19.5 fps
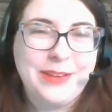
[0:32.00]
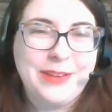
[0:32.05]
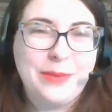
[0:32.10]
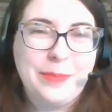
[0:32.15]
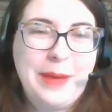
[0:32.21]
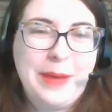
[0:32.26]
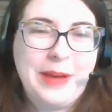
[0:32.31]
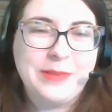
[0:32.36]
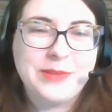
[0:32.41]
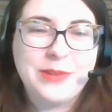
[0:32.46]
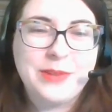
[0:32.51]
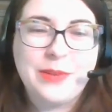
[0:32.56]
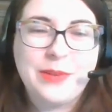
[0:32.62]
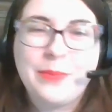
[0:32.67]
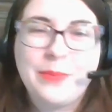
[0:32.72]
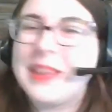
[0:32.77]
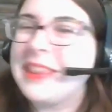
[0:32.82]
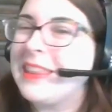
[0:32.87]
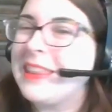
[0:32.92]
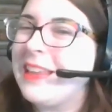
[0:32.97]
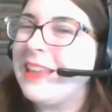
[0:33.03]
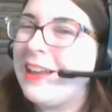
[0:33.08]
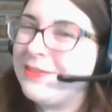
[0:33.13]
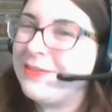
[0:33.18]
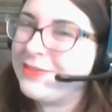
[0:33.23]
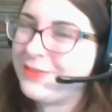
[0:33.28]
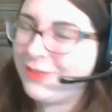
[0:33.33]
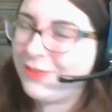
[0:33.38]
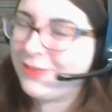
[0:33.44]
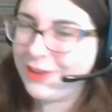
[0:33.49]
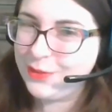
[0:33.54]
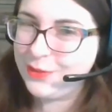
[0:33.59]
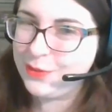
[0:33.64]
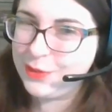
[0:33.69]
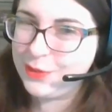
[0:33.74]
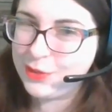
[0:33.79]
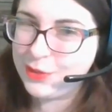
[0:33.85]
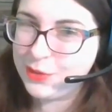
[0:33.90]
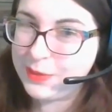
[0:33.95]
you about. We'd love for you
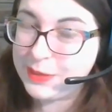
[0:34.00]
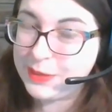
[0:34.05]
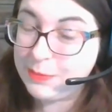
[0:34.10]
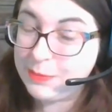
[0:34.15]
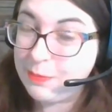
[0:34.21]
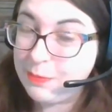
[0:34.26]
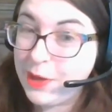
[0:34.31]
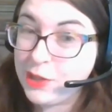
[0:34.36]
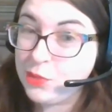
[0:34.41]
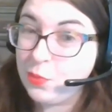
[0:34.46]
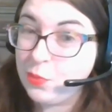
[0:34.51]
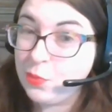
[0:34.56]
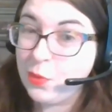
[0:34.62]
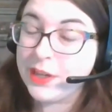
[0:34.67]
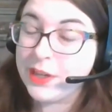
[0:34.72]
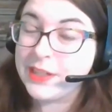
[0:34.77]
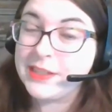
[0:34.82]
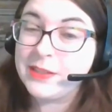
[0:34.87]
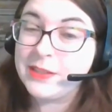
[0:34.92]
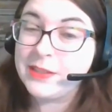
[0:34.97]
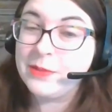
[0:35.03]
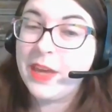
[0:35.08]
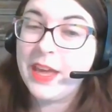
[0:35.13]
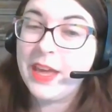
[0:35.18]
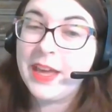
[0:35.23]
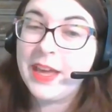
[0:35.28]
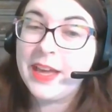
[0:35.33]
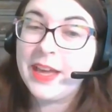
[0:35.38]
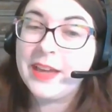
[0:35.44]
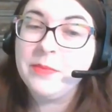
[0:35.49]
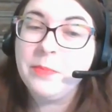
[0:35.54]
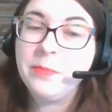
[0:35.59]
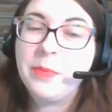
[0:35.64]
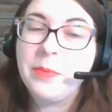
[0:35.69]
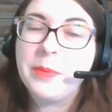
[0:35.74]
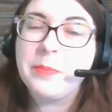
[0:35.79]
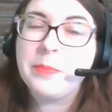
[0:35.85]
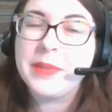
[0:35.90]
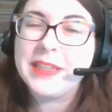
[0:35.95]
to do as much work as you can,
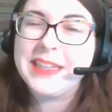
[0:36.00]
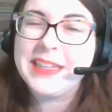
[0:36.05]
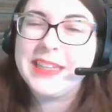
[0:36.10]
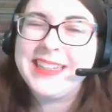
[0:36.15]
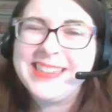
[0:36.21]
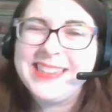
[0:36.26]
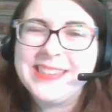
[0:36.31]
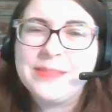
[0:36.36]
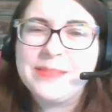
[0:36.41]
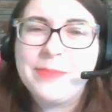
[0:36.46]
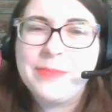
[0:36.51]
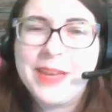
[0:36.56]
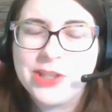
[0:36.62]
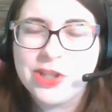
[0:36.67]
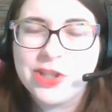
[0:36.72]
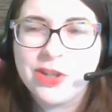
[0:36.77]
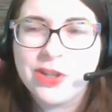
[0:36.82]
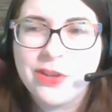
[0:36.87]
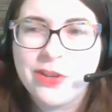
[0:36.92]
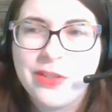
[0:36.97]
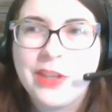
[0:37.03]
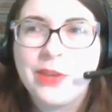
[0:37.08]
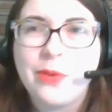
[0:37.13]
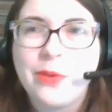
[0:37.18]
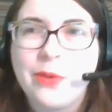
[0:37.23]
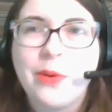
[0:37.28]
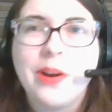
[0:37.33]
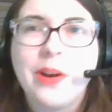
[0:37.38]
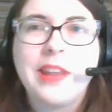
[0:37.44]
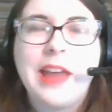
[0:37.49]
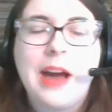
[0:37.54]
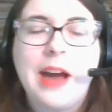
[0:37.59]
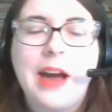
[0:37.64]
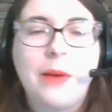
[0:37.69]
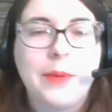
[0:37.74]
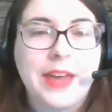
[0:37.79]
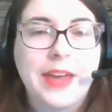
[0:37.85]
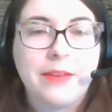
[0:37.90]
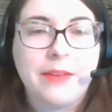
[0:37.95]
but please make sure that you're
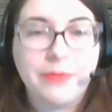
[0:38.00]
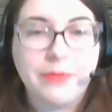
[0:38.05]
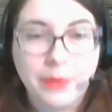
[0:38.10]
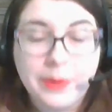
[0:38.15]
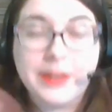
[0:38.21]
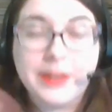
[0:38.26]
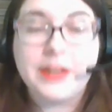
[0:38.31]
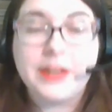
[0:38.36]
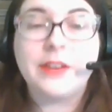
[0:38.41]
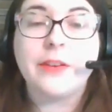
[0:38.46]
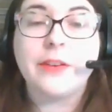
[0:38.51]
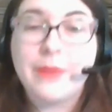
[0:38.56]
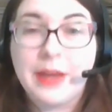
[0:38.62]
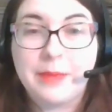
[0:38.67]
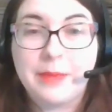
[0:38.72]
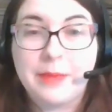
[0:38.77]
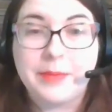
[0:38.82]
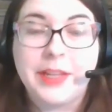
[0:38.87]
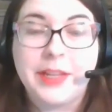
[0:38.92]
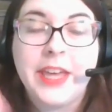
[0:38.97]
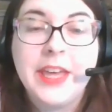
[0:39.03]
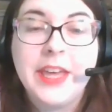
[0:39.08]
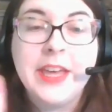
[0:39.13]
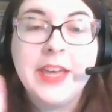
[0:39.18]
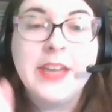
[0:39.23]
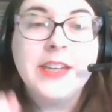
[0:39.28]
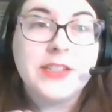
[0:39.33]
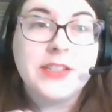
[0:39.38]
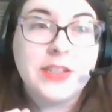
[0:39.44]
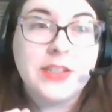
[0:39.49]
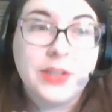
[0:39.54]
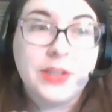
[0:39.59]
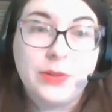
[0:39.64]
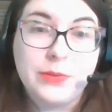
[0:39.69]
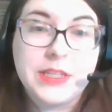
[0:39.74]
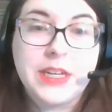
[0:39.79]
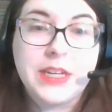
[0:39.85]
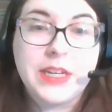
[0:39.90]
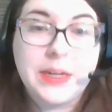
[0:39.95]
allowing everyone in your family to
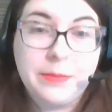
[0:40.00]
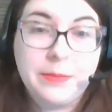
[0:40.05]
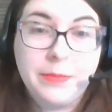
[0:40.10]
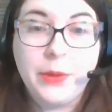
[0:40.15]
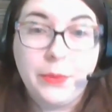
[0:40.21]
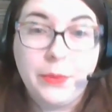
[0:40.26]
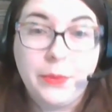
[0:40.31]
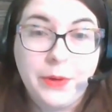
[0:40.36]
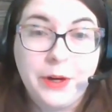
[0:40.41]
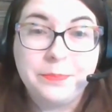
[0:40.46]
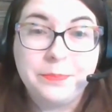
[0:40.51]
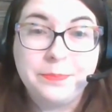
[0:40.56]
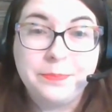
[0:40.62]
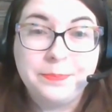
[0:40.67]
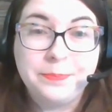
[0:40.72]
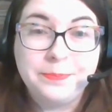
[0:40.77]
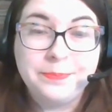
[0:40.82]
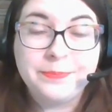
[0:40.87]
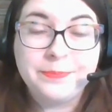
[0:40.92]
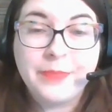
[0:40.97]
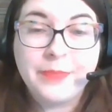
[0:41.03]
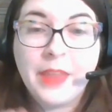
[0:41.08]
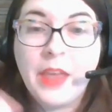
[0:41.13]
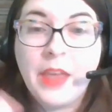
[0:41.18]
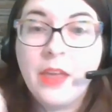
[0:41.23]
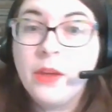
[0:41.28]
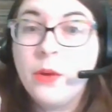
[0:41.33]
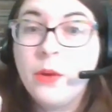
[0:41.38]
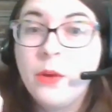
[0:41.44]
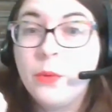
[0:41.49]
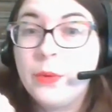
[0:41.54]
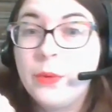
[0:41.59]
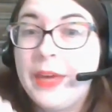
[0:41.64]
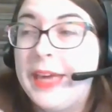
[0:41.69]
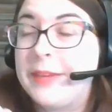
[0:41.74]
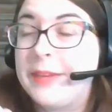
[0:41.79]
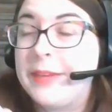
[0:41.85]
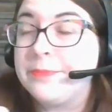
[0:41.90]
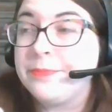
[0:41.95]
use the computer.
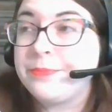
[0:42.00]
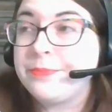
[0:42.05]
Okay,